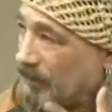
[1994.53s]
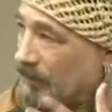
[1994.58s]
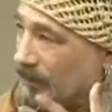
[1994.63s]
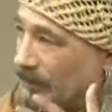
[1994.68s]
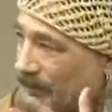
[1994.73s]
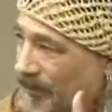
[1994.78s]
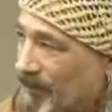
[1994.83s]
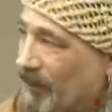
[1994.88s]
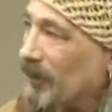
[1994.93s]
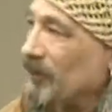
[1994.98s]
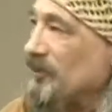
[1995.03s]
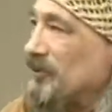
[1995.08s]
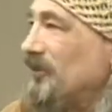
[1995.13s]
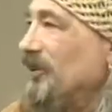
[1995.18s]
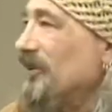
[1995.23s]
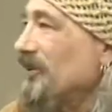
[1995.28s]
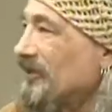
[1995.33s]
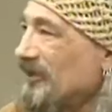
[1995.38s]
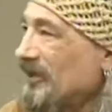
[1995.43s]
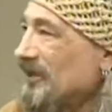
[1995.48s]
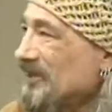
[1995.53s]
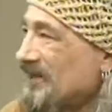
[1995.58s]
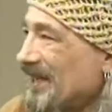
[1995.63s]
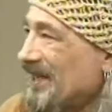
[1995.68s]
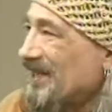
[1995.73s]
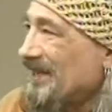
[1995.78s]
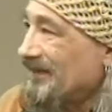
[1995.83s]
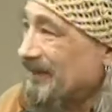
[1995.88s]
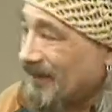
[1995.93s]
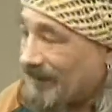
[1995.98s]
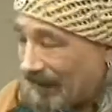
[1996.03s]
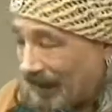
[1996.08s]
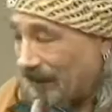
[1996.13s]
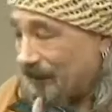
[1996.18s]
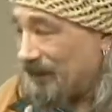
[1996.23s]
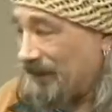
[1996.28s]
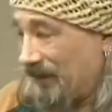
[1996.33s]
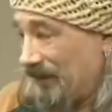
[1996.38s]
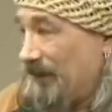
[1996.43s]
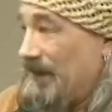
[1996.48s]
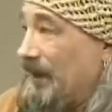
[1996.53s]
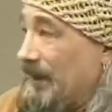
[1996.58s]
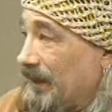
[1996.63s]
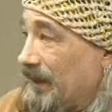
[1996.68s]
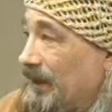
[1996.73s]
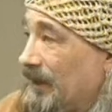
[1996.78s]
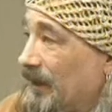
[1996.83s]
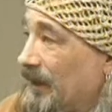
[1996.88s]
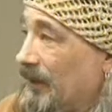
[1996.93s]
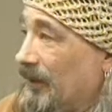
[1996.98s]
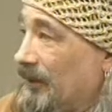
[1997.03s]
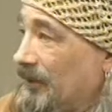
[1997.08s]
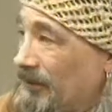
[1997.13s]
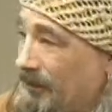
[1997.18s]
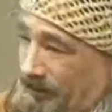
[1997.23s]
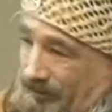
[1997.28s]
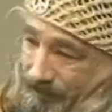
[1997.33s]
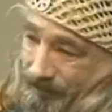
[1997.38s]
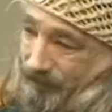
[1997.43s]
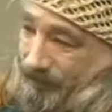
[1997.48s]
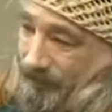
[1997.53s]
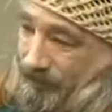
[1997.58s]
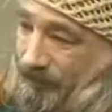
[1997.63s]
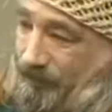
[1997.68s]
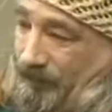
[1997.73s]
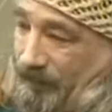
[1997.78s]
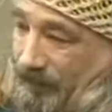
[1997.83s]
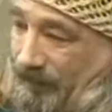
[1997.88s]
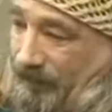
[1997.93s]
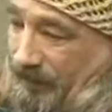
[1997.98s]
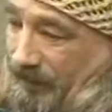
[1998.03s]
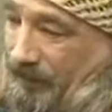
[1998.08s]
those were the ones that you I would think, you know, would